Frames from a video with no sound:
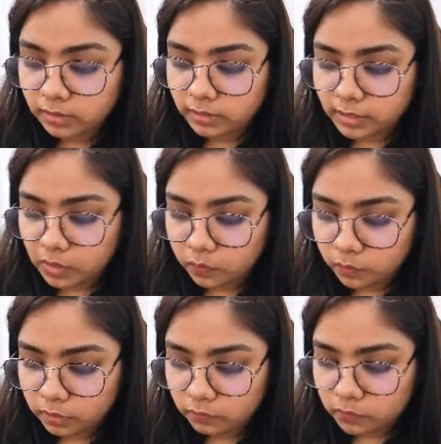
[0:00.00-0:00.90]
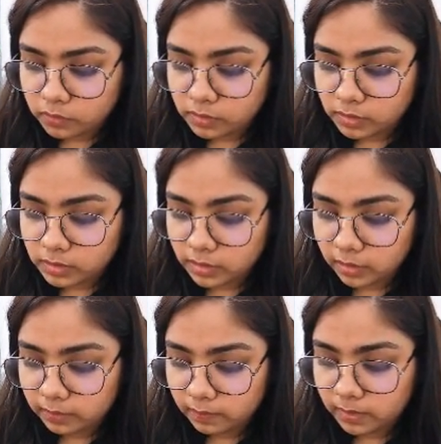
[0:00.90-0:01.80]
downward force this
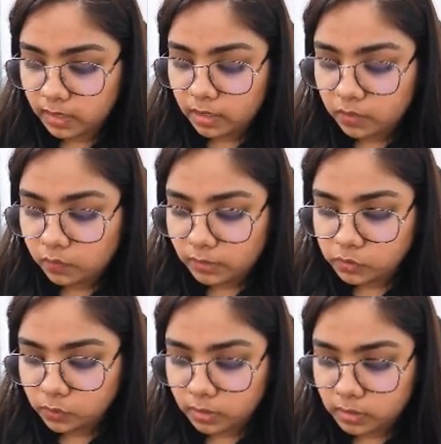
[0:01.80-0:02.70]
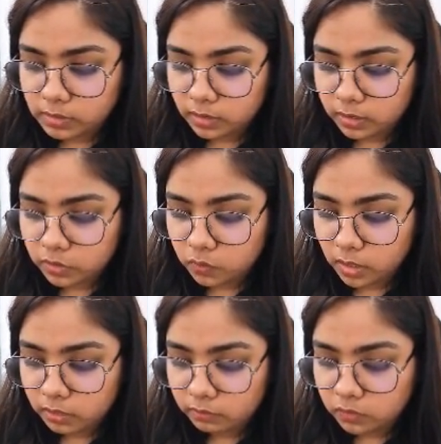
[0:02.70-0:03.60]
time, which was
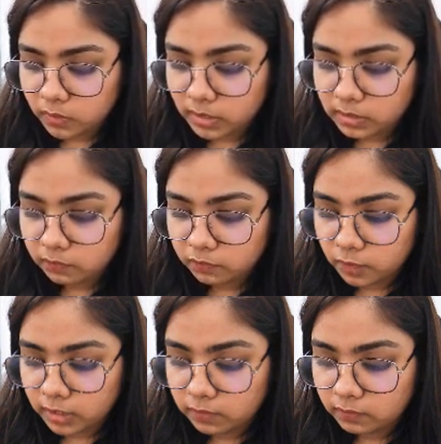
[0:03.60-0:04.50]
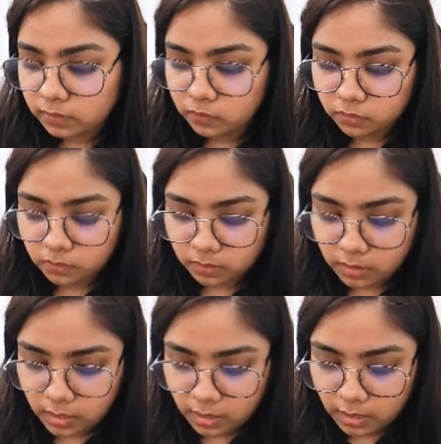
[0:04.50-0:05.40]
225 Newton.
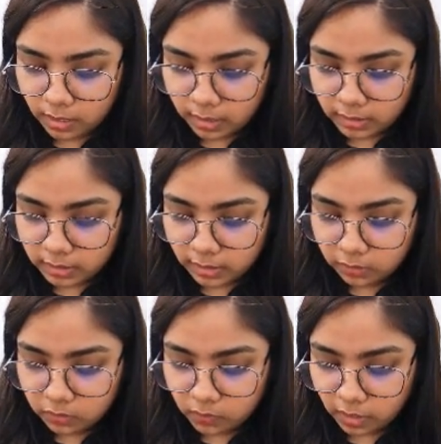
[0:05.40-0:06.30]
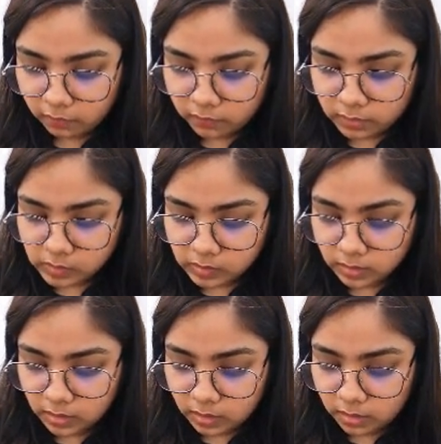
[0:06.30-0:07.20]
And again, you have this
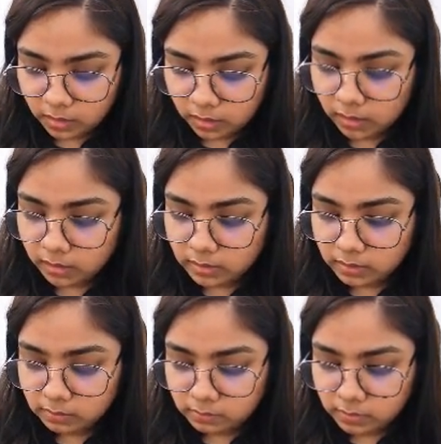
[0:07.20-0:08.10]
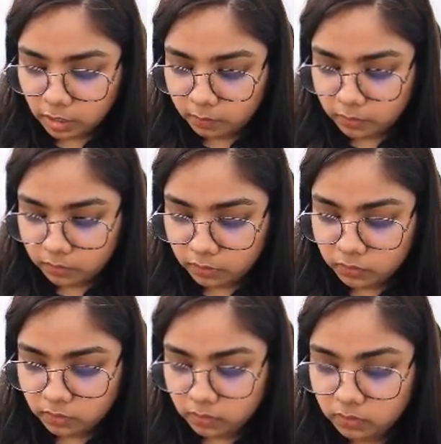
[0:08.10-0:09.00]
W
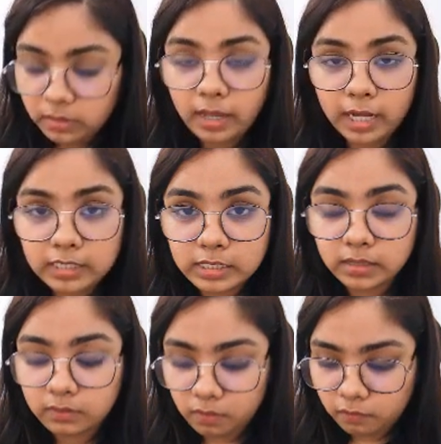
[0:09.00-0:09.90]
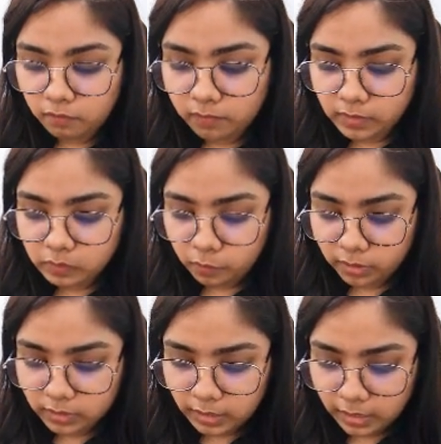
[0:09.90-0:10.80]
Newton acting from this
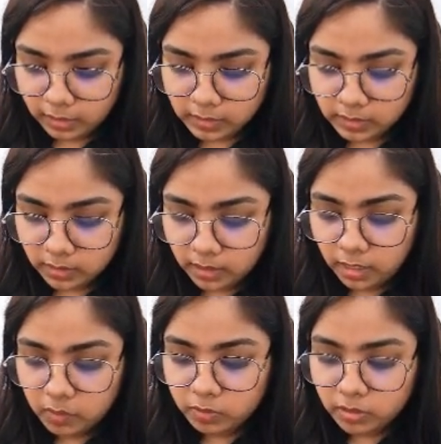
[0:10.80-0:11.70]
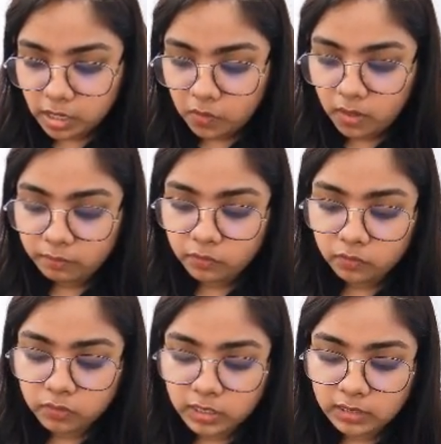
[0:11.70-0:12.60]
point X. But now I'm going
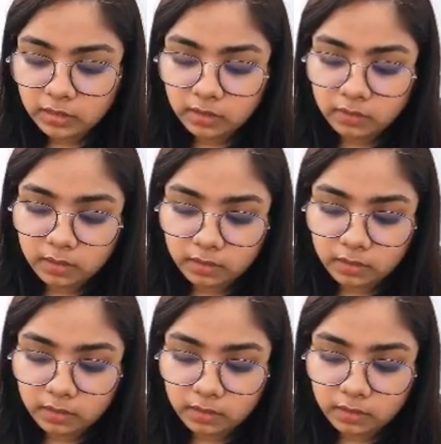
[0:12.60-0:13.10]
to take the,